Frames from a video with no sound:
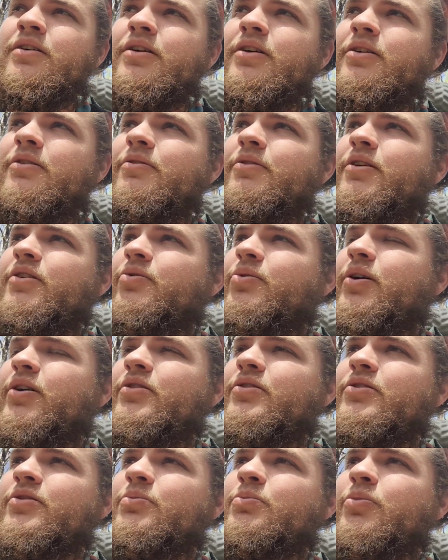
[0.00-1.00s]
yeah, that's why
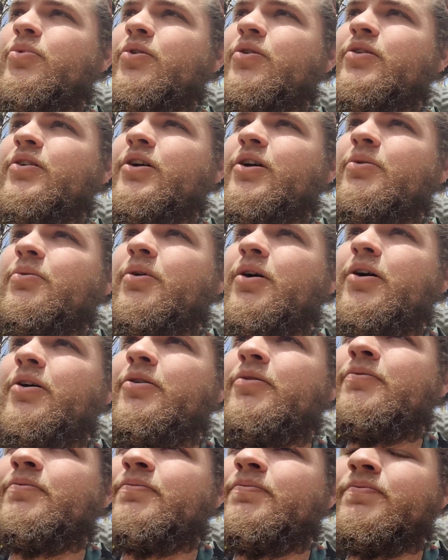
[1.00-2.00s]
it's just important to get
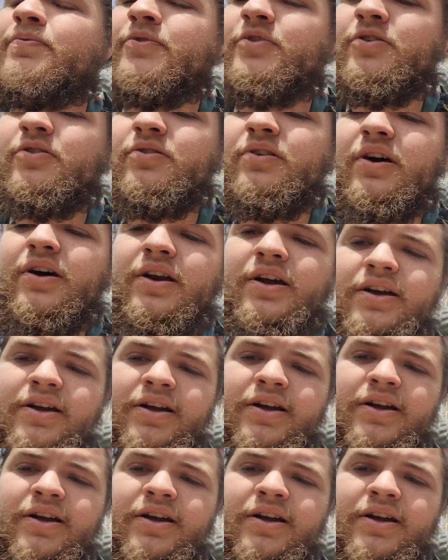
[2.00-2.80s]
water. Just thought I'd